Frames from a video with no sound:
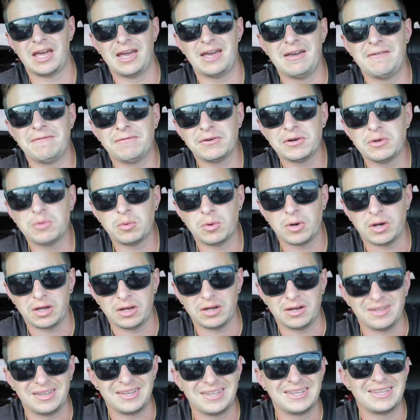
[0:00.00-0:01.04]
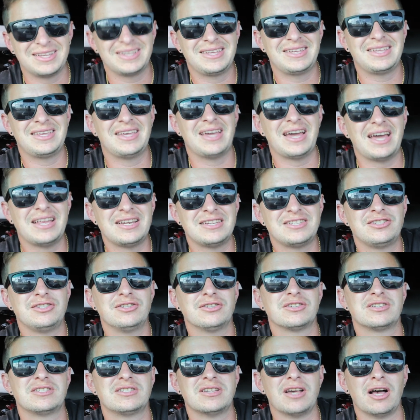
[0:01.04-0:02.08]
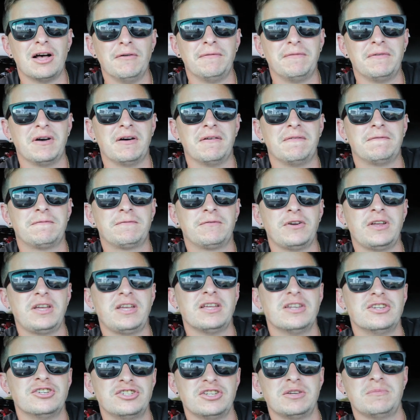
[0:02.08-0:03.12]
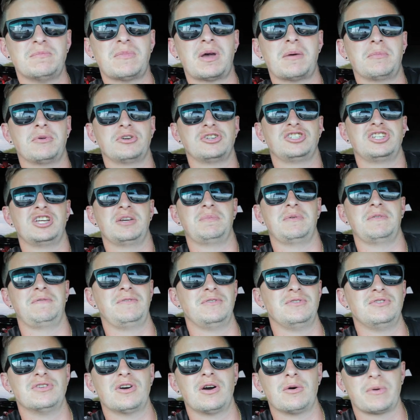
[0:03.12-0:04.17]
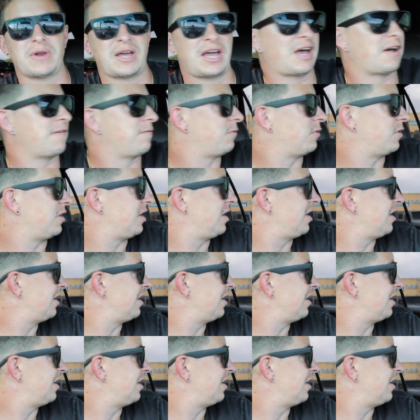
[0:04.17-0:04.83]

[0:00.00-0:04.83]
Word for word: Everyone, get yourself a freaking gym membership if you don't have one.